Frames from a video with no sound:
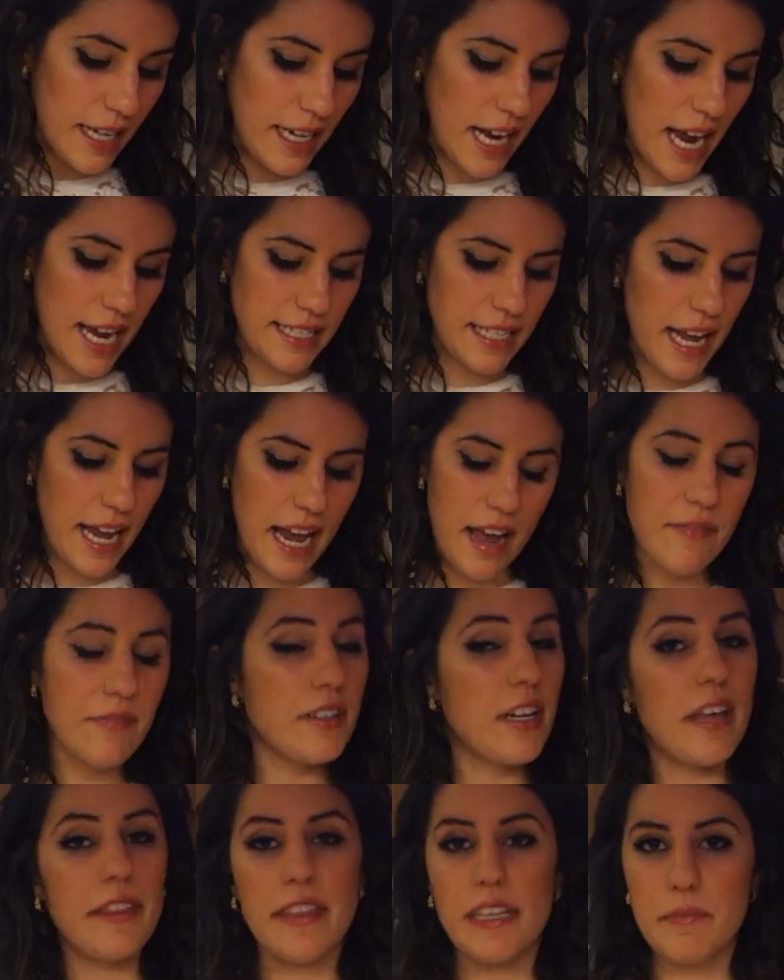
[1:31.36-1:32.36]
Guys, I have
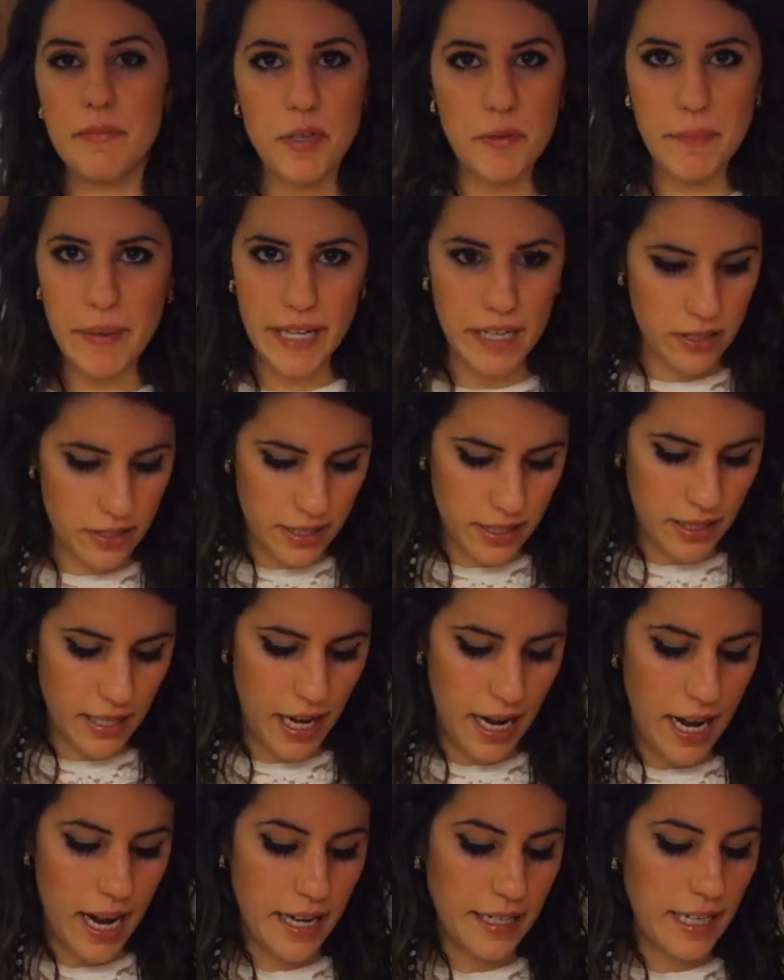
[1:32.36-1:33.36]
nothing prepared
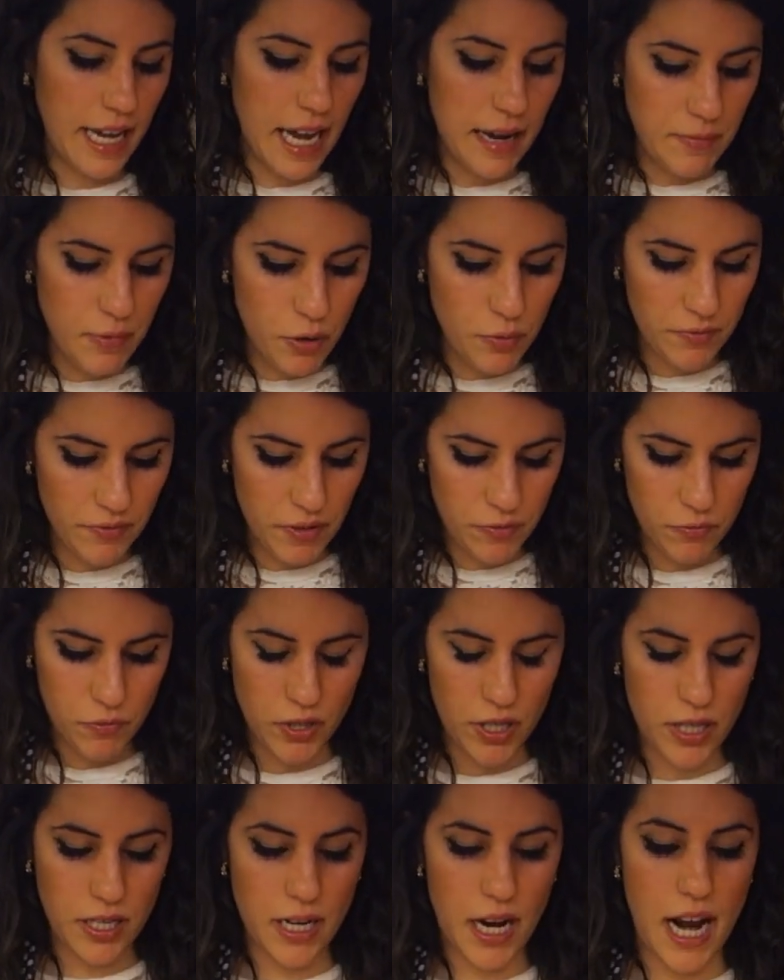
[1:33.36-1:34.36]
today. I came home from
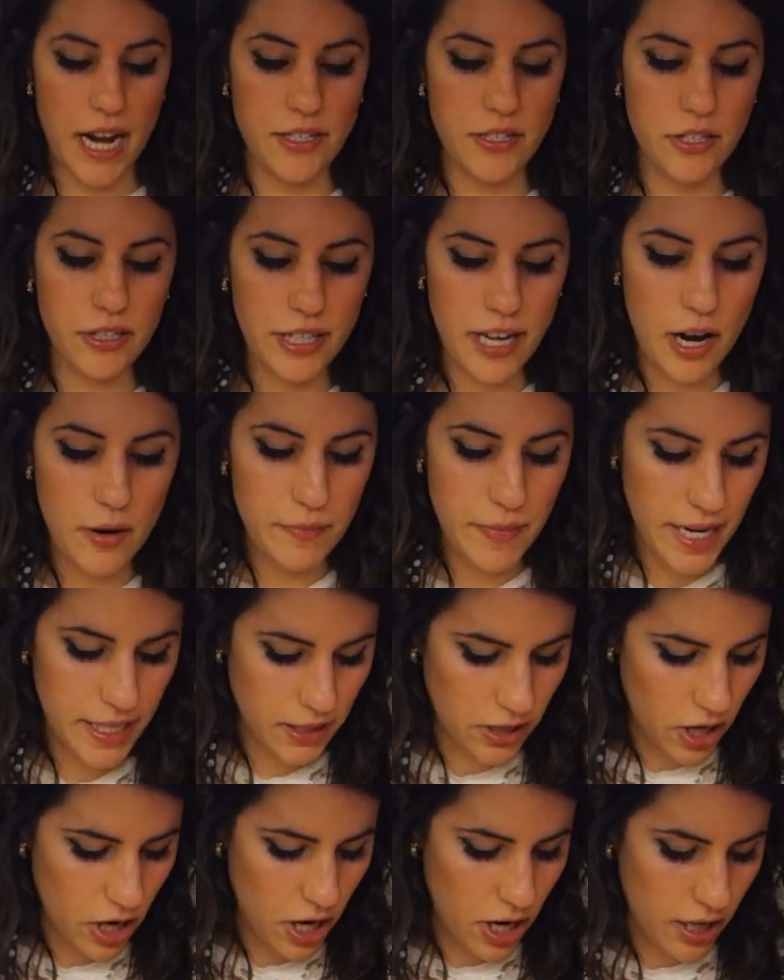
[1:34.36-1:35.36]
work, I took out my
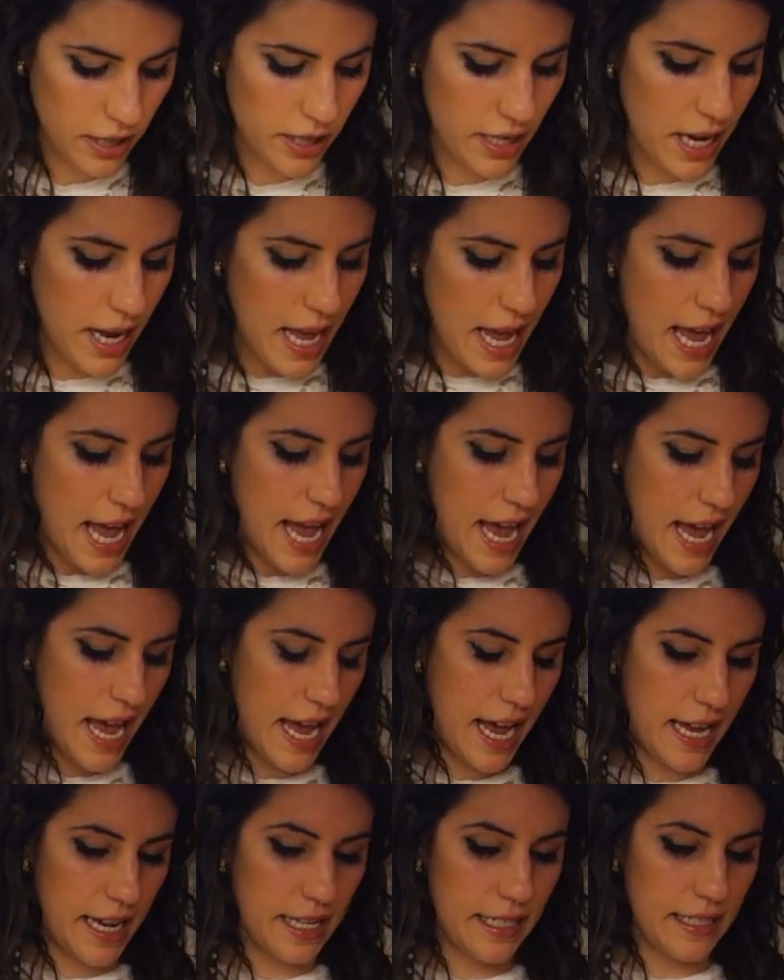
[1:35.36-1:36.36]
dog,
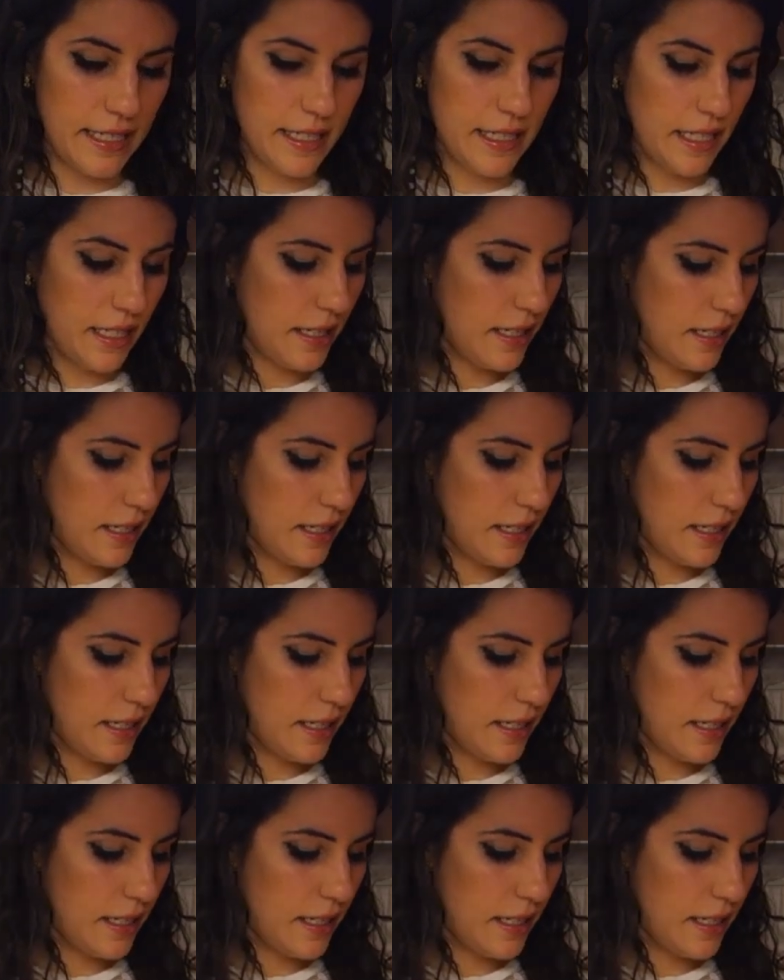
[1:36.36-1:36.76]
and